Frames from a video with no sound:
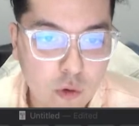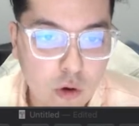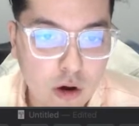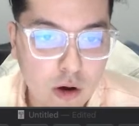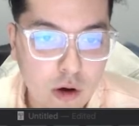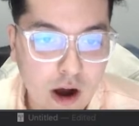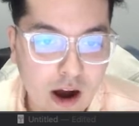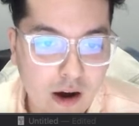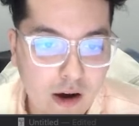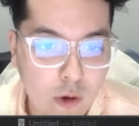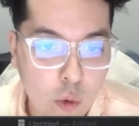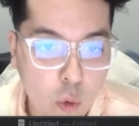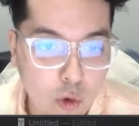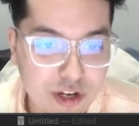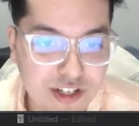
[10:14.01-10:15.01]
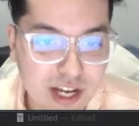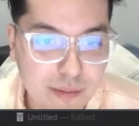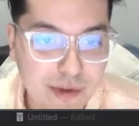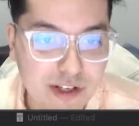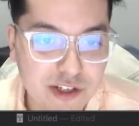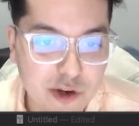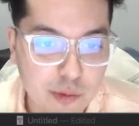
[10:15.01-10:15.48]
OR
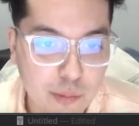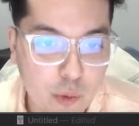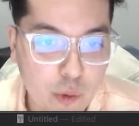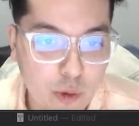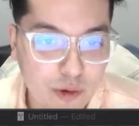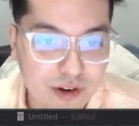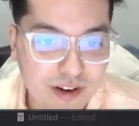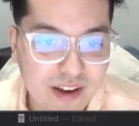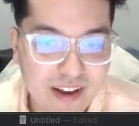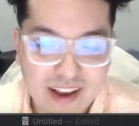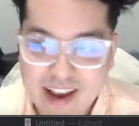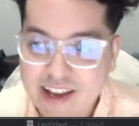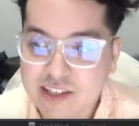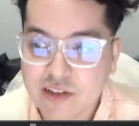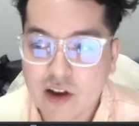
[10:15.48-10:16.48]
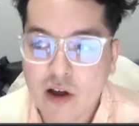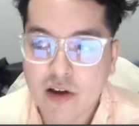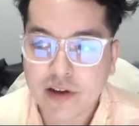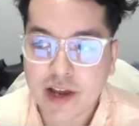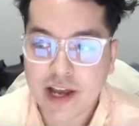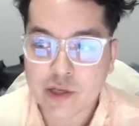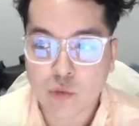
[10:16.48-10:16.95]
statement is so important. As
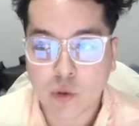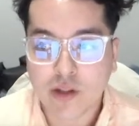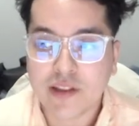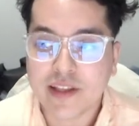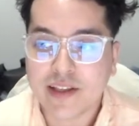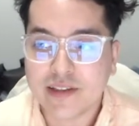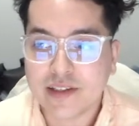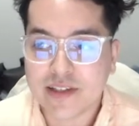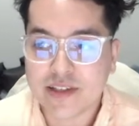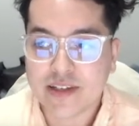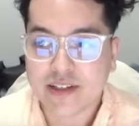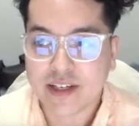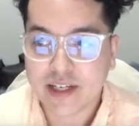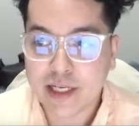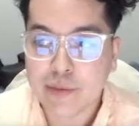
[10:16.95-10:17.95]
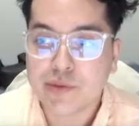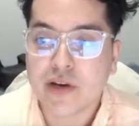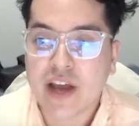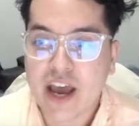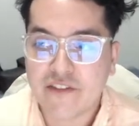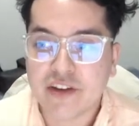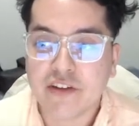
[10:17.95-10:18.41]
long as one linked list keeps on
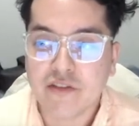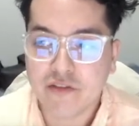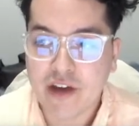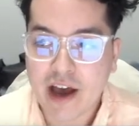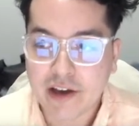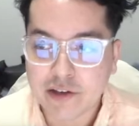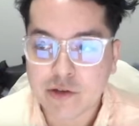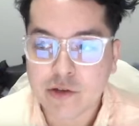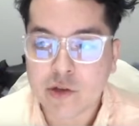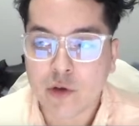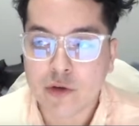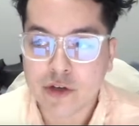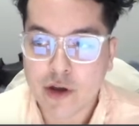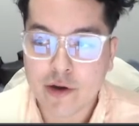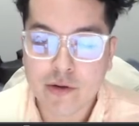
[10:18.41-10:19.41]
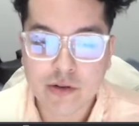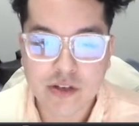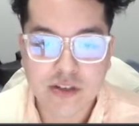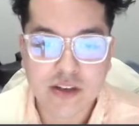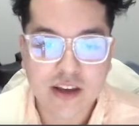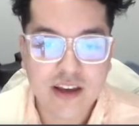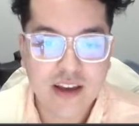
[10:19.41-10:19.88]
having values or
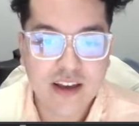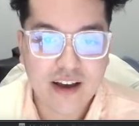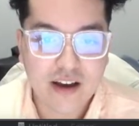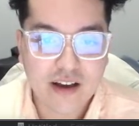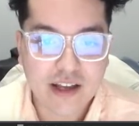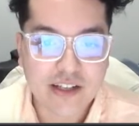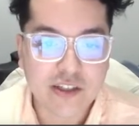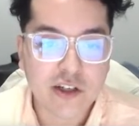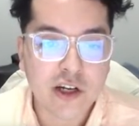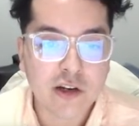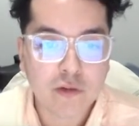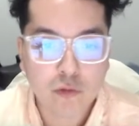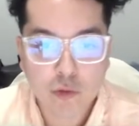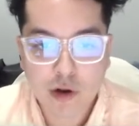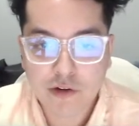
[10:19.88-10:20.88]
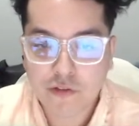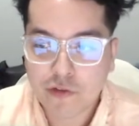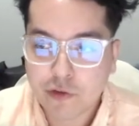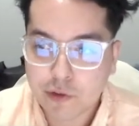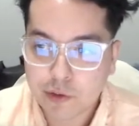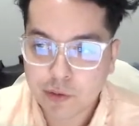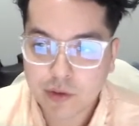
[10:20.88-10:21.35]
nodes, it's going to run
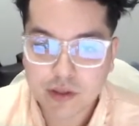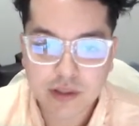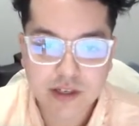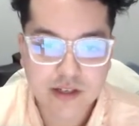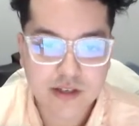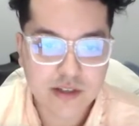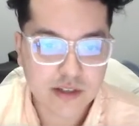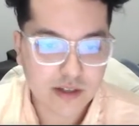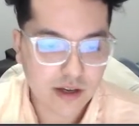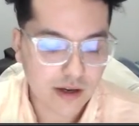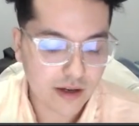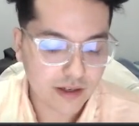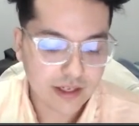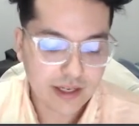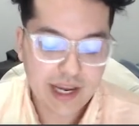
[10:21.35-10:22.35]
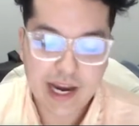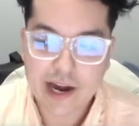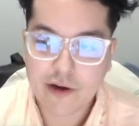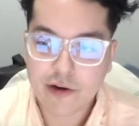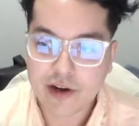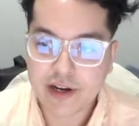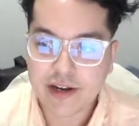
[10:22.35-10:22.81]
through this
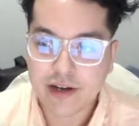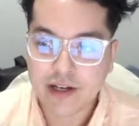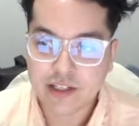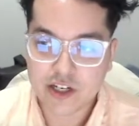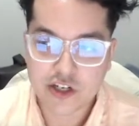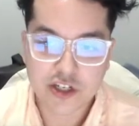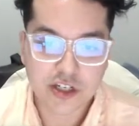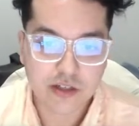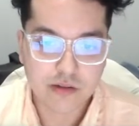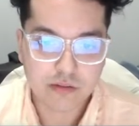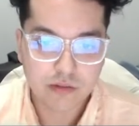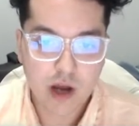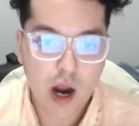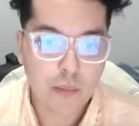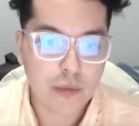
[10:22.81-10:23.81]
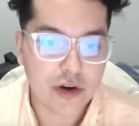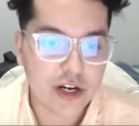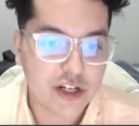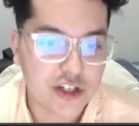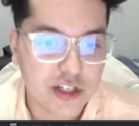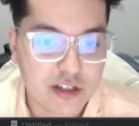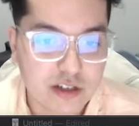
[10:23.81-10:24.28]
carry addition
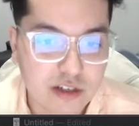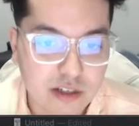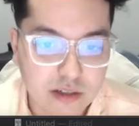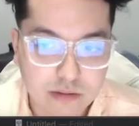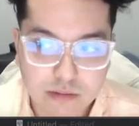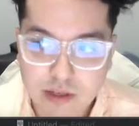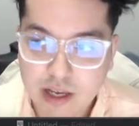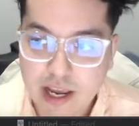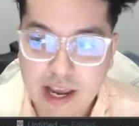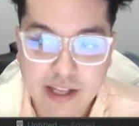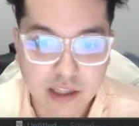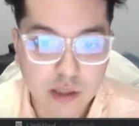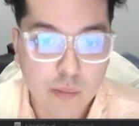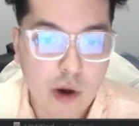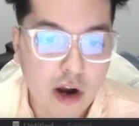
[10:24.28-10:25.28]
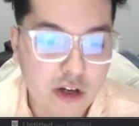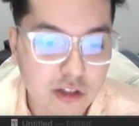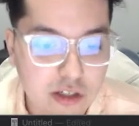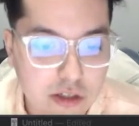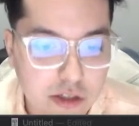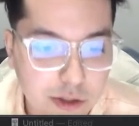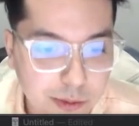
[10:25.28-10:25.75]
operations and the
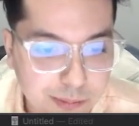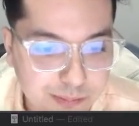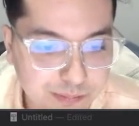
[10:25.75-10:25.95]
modulus too.